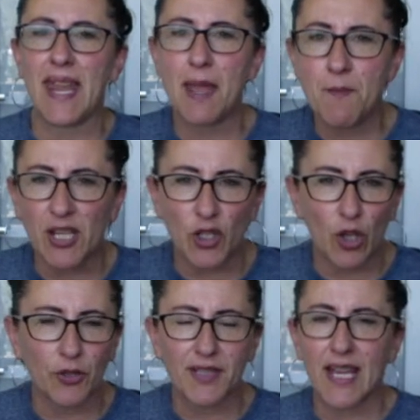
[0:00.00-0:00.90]
image
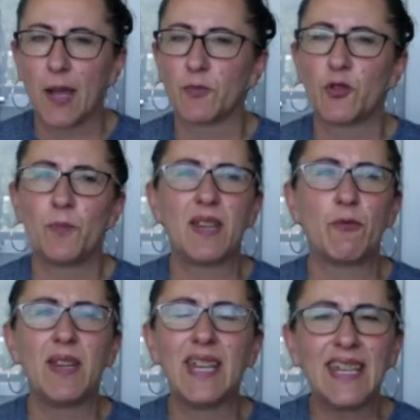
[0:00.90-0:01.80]
all the time, to be
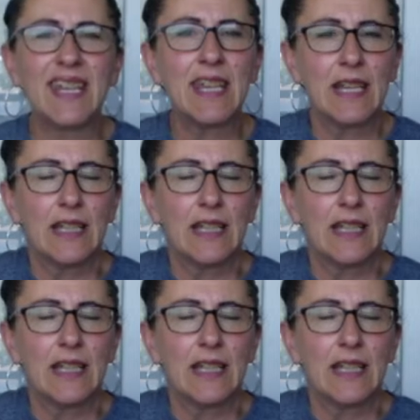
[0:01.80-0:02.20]
really